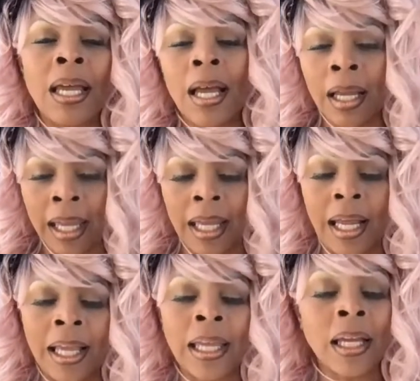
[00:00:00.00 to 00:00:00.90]
Again,
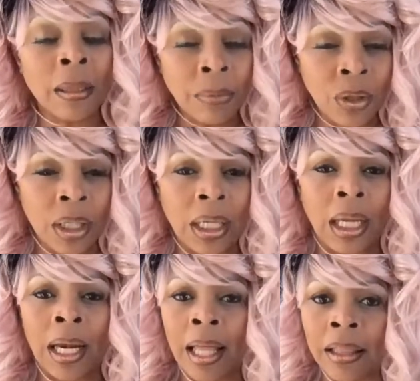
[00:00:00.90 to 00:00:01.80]
I get community
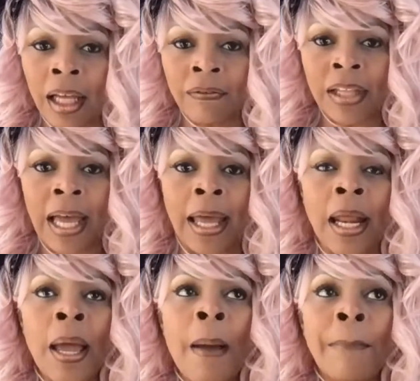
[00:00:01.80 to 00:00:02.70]
and I love that,
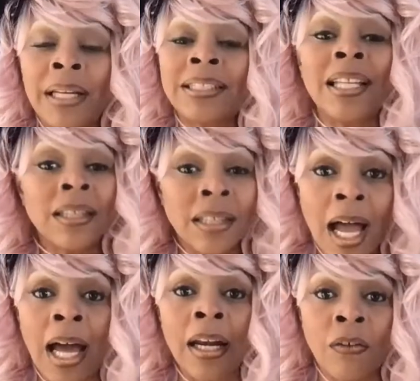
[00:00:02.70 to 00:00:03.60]
but it's a
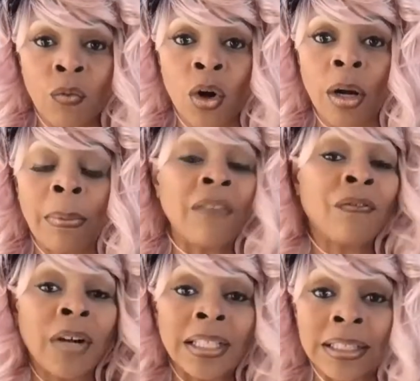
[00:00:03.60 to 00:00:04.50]
lot of work. My friends